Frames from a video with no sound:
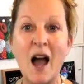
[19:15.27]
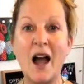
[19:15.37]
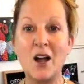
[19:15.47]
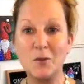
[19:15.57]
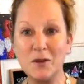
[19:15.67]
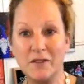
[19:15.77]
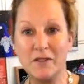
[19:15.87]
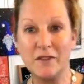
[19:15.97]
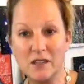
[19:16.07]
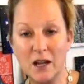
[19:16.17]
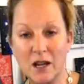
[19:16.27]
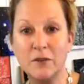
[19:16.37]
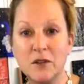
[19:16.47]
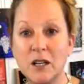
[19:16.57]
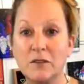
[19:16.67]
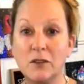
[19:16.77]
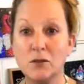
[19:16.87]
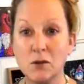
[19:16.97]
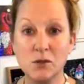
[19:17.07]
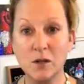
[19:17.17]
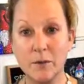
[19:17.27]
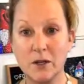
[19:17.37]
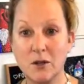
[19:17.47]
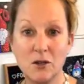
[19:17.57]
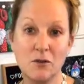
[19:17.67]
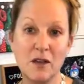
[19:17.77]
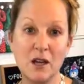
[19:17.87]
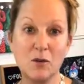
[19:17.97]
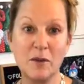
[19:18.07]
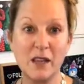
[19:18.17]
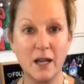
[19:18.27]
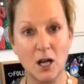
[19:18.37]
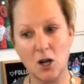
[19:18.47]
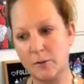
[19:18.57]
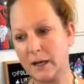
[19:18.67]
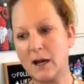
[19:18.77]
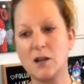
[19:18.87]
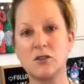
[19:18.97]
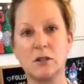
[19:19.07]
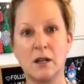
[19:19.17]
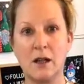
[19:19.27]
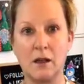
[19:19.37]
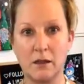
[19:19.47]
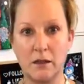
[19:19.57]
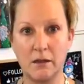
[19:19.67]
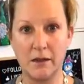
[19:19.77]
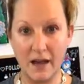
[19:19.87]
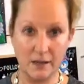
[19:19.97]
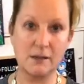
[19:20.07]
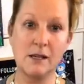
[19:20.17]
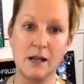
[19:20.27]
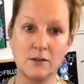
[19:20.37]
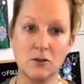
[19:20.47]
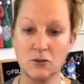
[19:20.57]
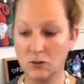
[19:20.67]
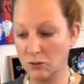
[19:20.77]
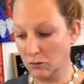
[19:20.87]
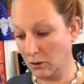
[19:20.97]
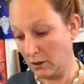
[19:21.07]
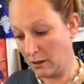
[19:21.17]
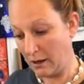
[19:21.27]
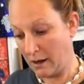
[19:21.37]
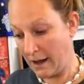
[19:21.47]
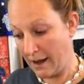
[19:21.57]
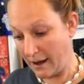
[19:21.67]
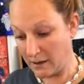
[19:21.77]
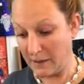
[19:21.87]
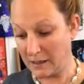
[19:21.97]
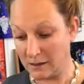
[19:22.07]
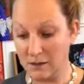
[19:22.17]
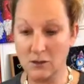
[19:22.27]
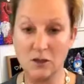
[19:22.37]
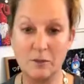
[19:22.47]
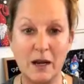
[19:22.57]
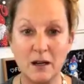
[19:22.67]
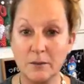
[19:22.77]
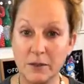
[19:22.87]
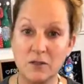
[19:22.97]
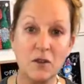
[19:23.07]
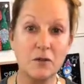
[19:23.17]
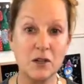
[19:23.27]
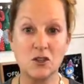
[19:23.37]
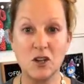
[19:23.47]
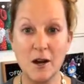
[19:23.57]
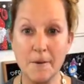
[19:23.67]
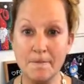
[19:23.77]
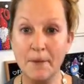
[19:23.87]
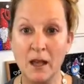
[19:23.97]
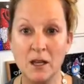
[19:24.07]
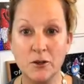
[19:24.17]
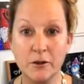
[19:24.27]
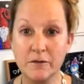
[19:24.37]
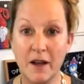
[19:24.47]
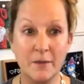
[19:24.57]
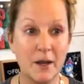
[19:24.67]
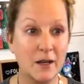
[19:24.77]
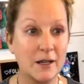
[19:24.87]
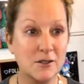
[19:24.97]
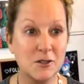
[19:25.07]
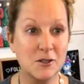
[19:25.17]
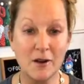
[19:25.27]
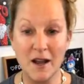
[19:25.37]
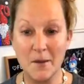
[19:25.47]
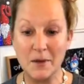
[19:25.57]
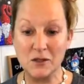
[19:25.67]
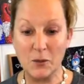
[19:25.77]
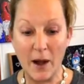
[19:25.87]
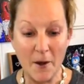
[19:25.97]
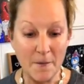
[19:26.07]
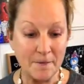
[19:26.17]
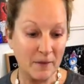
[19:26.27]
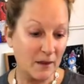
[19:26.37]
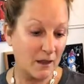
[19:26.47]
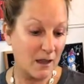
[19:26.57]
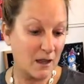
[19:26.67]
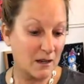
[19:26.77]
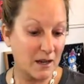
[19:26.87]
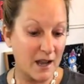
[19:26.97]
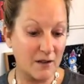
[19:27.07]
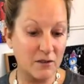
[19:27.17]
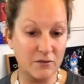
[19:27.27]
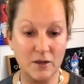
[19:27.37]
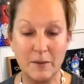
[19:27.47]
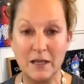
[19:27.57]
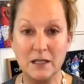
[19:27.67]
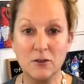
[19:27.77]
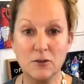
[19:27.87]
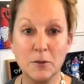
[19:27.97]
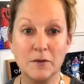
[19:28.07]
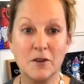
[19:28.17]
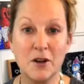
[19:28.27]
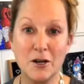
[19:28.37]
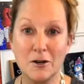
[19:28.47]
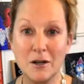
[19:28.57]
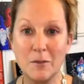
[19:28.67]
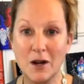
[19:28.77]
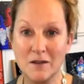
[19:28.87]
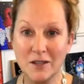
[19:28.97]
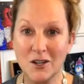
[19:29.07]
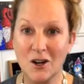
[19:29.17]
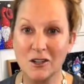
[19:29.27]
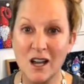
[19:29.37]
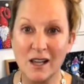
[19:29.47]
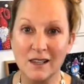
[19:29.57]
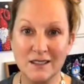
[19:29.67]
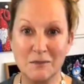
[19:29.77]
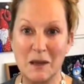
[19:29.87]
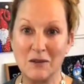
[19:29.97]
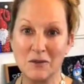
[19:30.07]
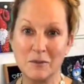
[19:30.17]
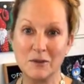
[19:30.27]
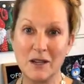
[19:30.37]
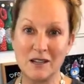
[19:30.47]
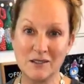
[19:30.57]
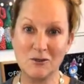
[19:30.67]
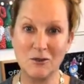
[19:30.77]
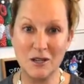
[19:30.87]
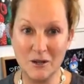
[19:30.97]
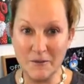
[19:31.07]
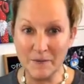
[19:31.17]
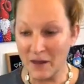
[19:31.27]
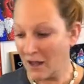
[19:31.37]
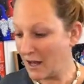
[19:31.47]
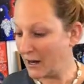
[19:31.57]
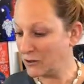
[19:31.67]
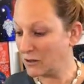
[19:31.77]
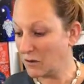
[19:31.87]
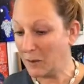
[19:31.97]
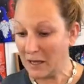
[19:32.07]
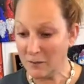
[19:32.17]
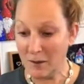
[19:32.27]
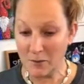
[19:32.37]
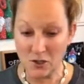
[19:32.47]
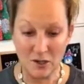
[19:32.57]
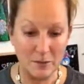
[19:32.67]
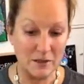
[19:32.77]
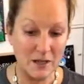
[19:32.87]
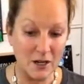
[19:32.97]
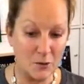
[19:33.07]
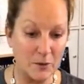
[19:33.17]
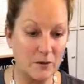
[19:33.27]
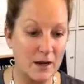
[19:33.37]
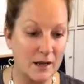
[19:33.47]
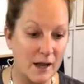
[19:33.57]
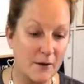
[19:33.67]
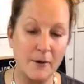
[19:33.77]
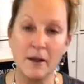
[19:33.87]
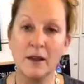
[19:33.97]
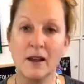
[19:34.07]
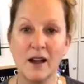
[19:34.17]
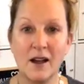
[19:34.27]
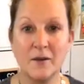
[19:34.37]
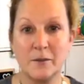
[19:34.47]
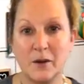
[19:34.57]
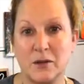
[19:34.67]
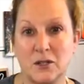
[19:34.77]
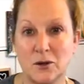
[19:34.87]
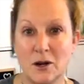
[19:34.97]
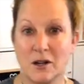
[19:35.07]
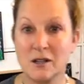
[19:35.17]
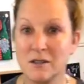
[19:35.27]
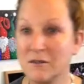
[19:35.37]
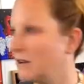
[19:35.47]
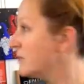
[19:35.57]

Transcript: I hope you found this helpful. If you know someone who you think would be like, oh my gosh, that is the answer to how to make stencils better, please feel free to share. You can find me on Instagram as well. And I have a free painting group if you're not already part of it called Let's Paint with Blue Cat Studio. And I also have a paid membership. It's not open right now, but we do all kinds of fun